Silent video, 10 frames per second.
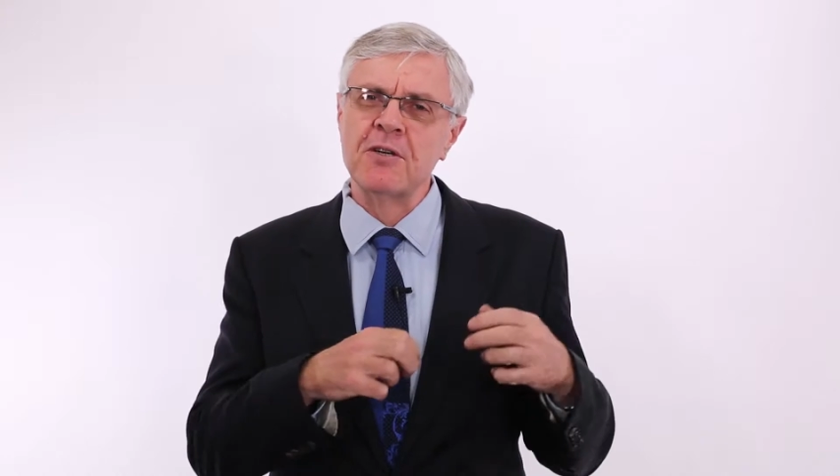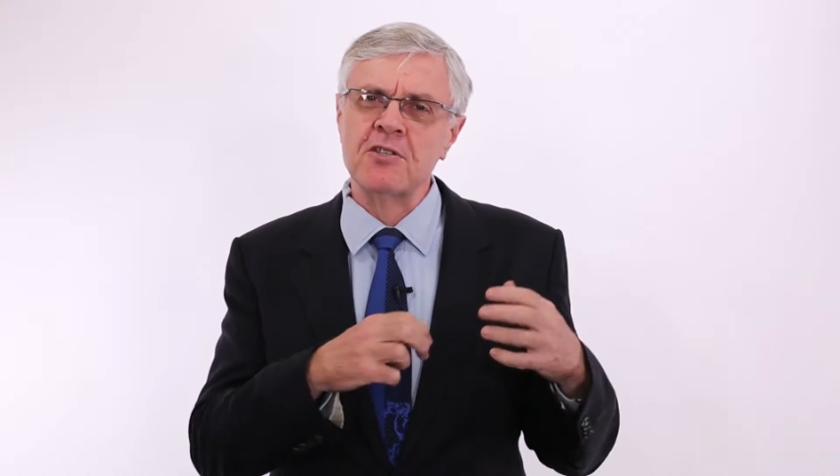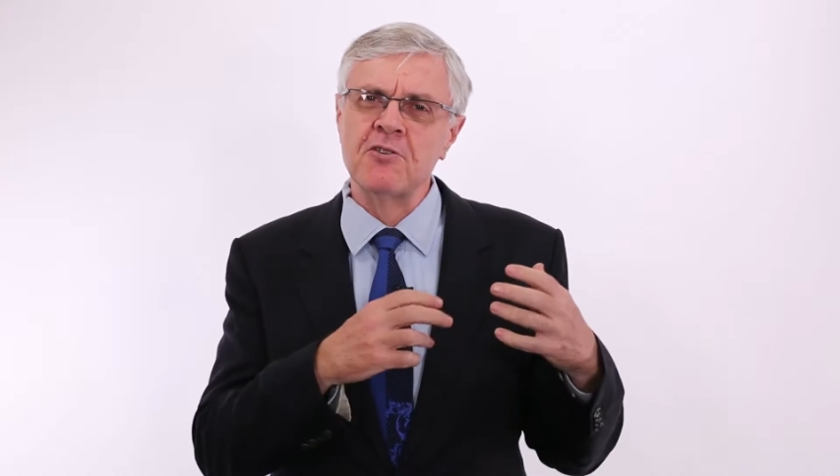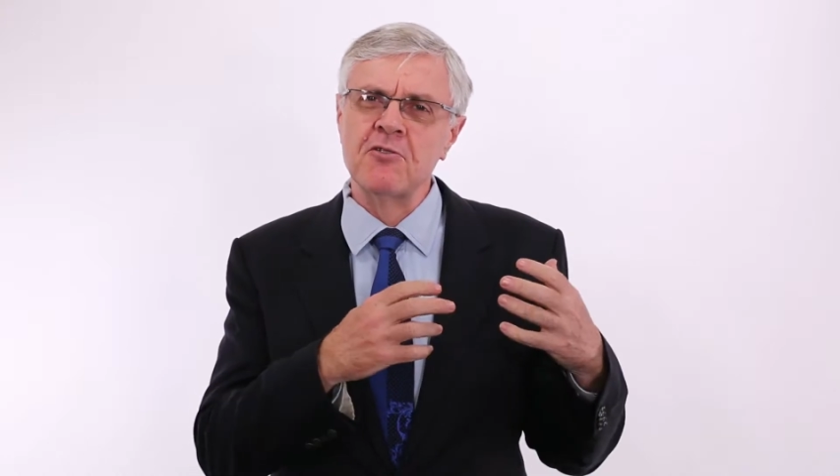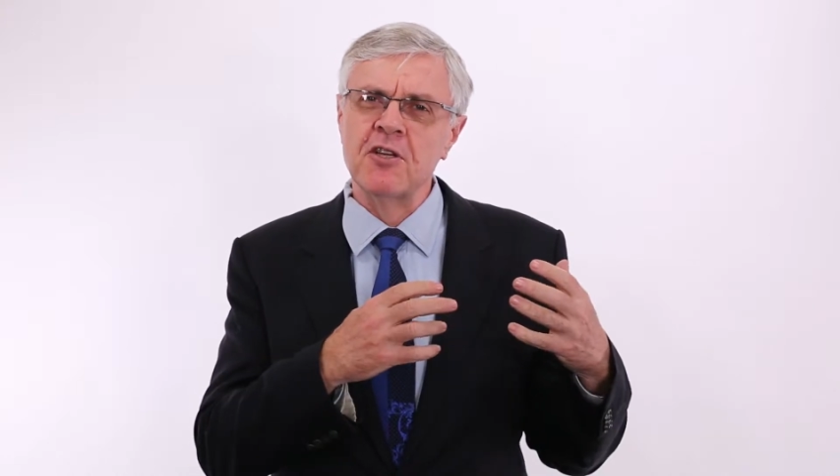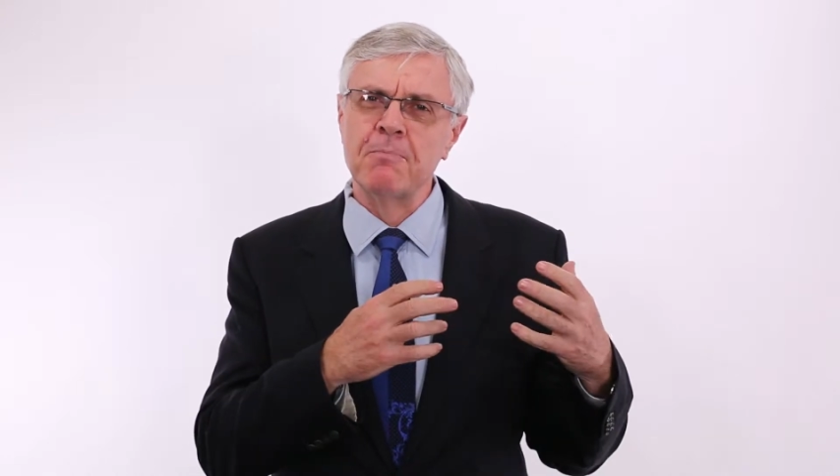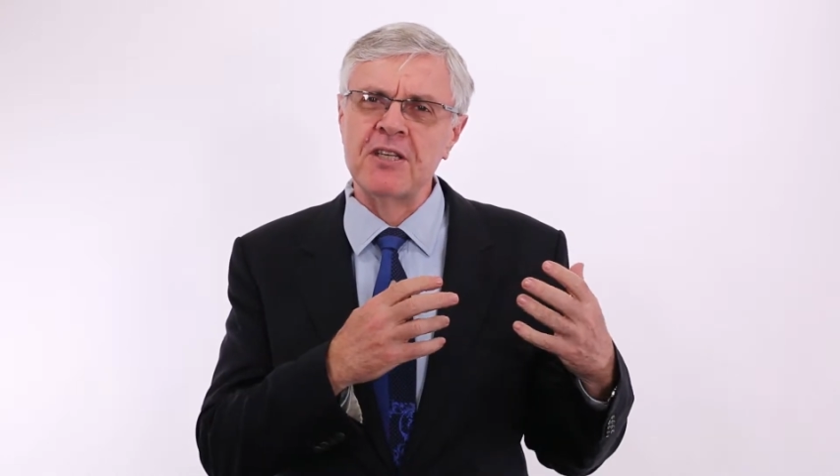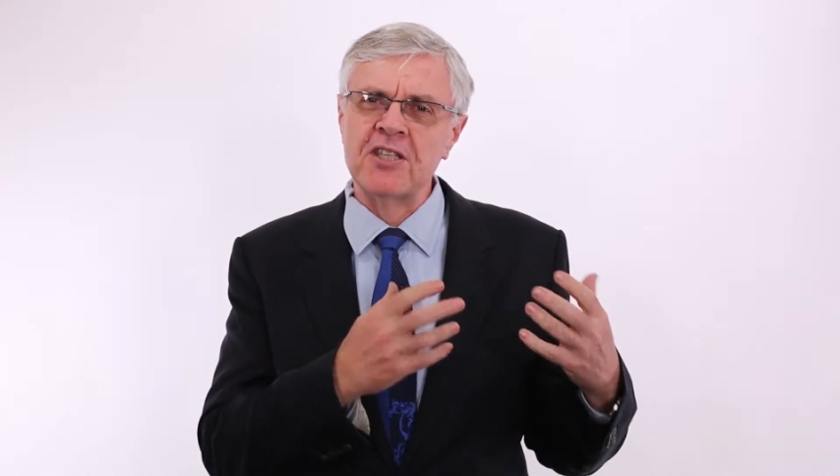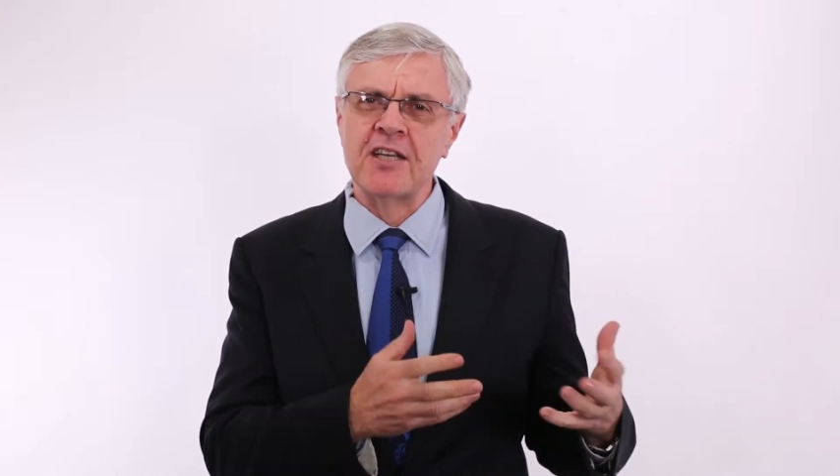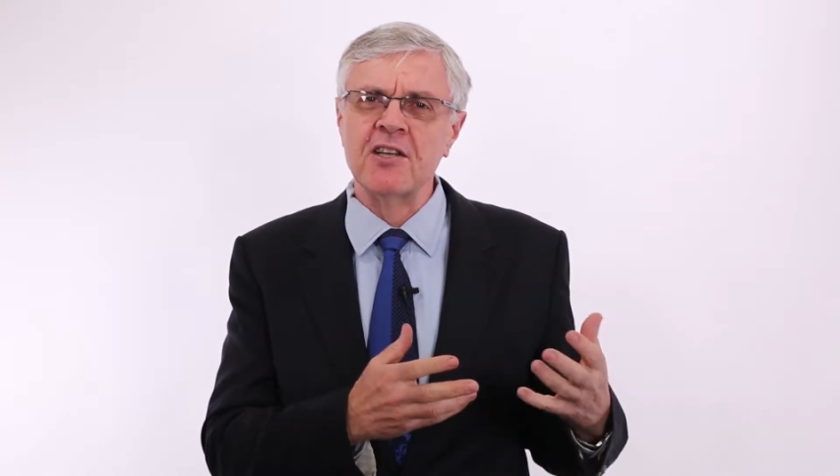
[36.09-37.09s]
but to the
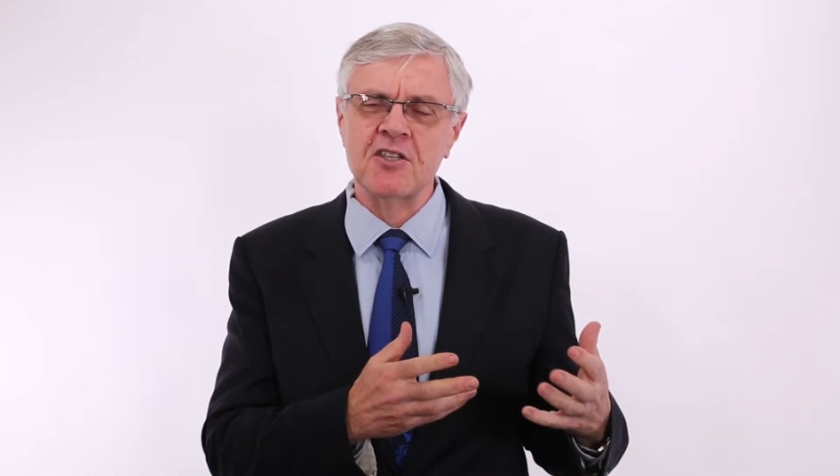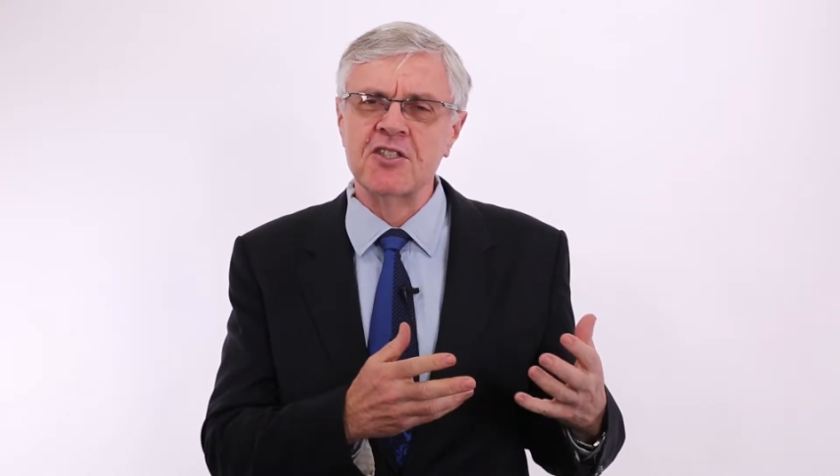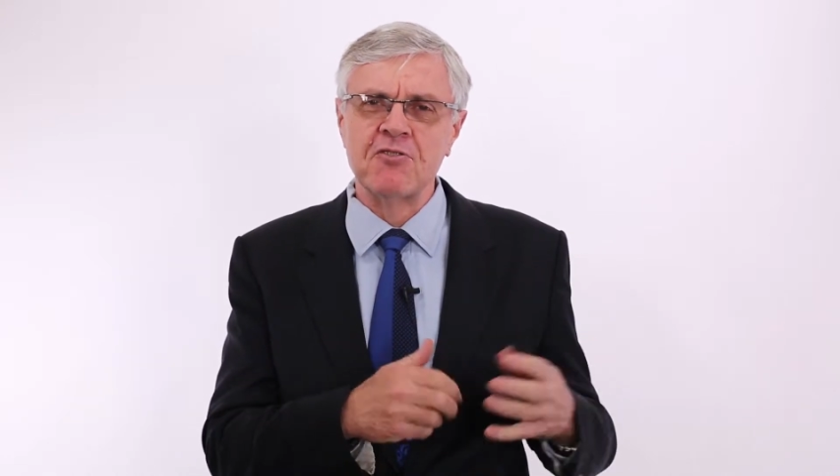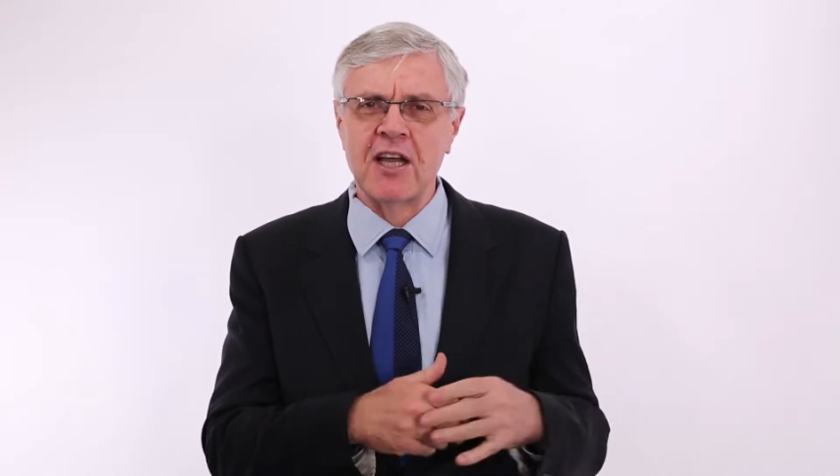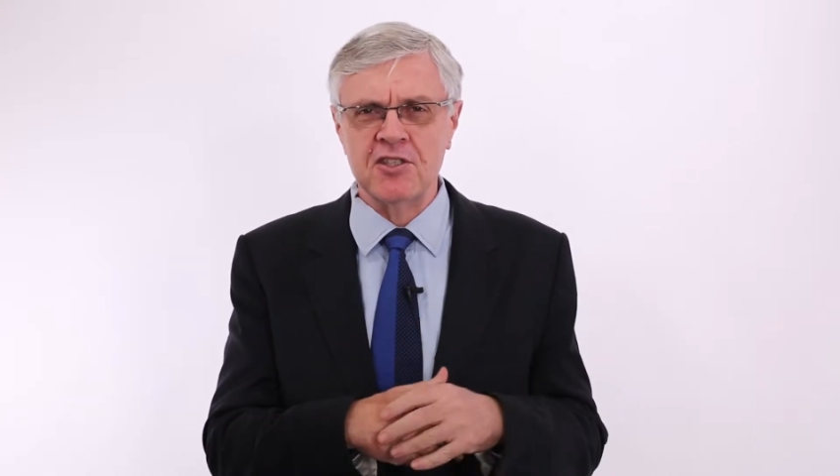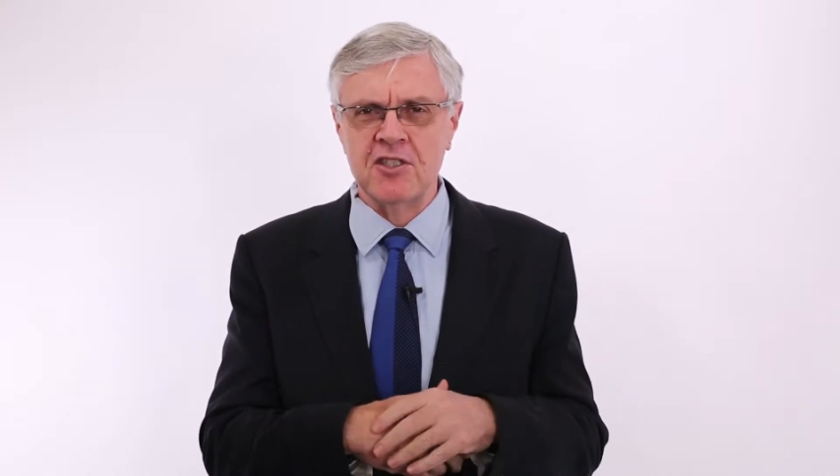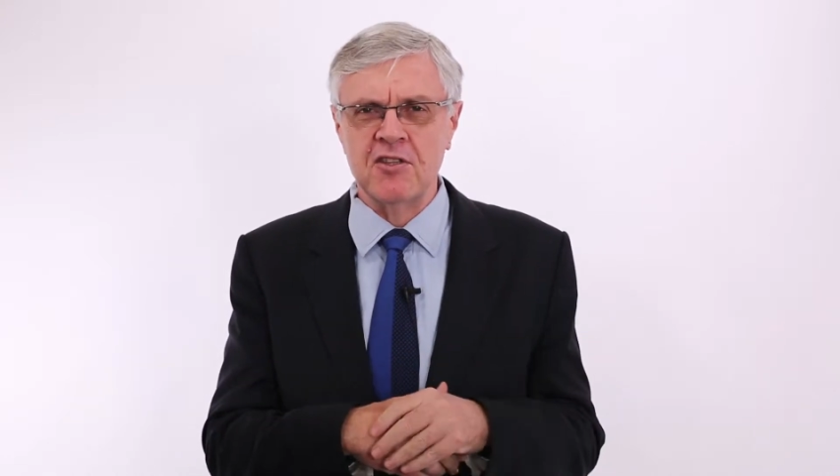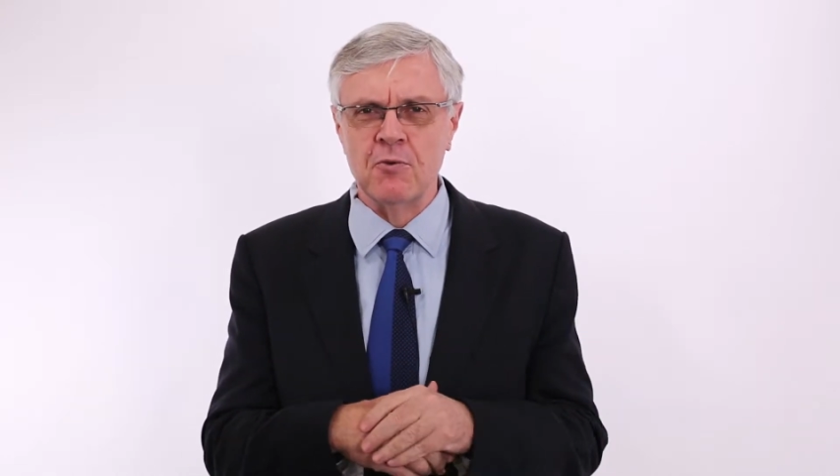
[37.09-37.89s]
particular strategy